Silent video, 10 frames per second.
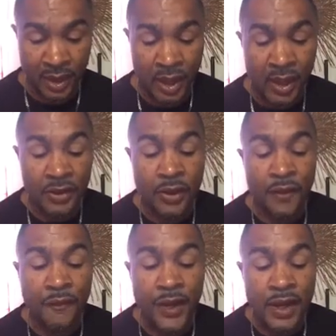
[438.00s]
The
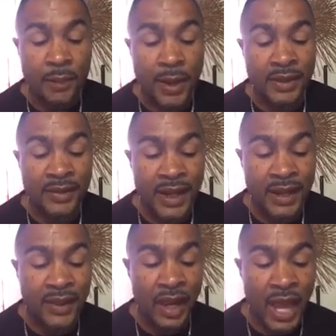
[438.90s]
defendant may
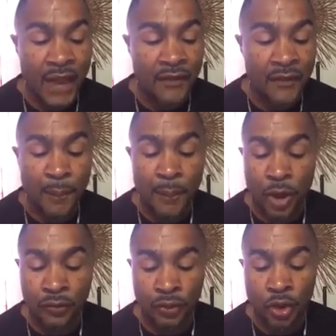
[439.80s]
take the life of a
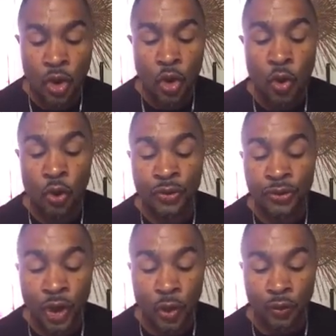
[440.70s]
person who
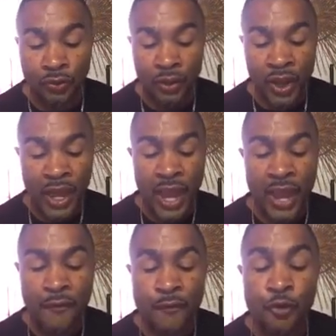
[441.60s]
assaults
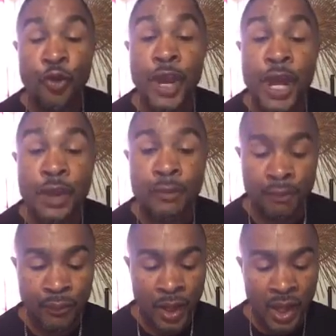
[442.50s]
a friend,
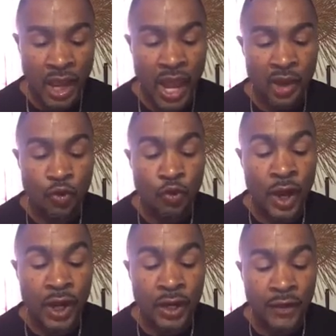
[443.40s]
a
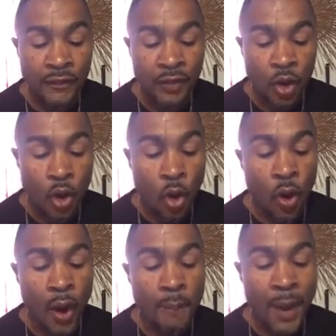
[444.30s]
relative,
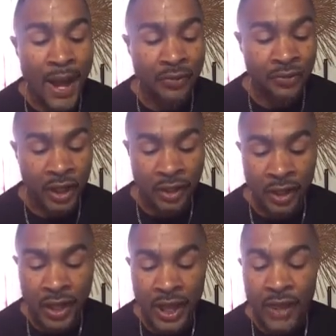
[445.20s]
or a bystander
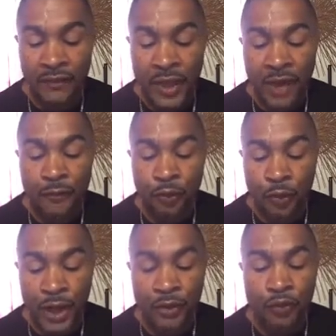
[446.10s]
if that
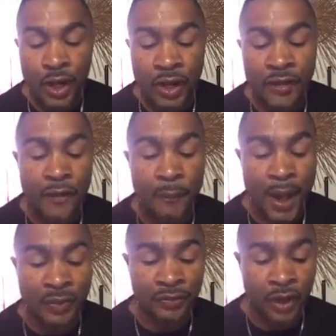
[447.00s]
friend, relative, or
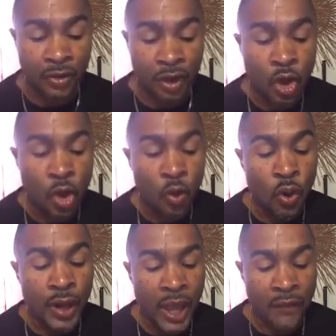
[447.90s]
bystander
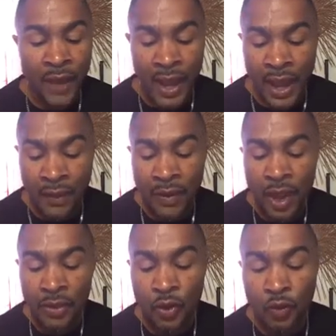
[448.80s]
would have had
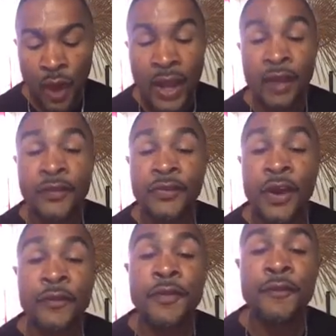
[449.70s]
the right of
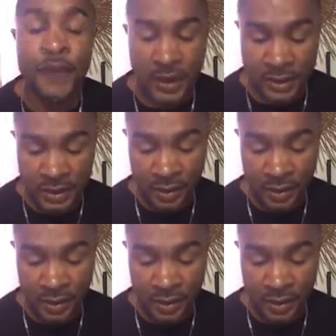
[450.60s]
self-defense.